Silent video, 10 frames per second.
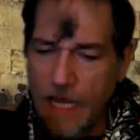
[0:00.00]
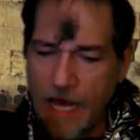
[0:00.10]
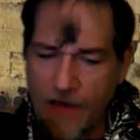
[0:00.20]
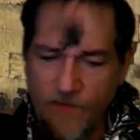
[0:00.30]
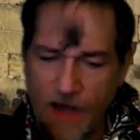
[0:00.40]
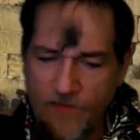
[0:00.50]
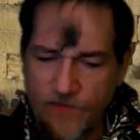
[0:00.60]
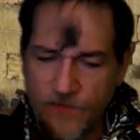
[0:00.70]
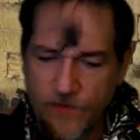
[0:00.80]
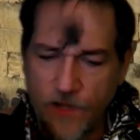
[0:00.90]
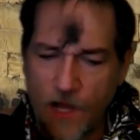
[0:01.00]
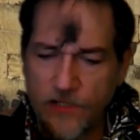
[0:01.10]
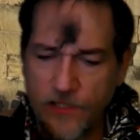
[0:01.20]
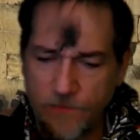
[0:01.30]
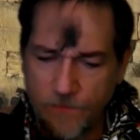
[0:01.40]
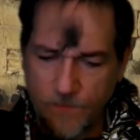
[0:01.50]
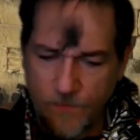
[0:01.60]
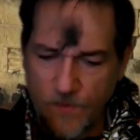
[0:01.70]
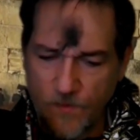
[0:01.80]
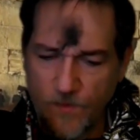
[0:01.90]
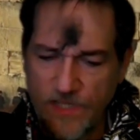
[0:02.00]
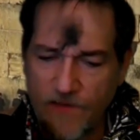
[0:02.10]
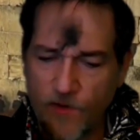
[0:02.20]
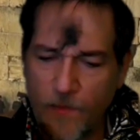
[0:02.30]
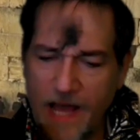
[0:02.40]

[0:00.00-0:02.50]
I've, I've talked to several